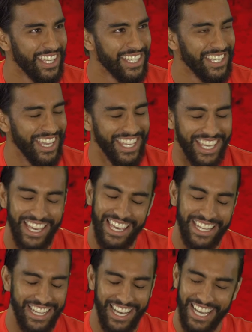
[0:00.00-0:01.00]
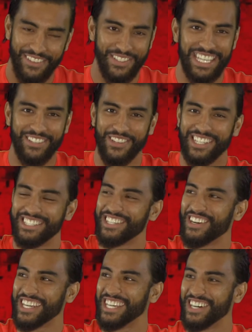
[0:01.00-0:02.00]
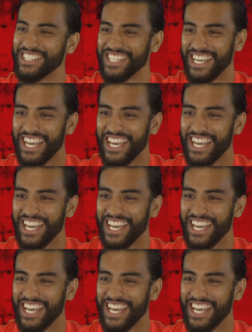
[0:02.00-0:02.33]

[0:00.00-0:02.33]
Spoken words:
Yeah, no, I haven't kicked one, sorry guys.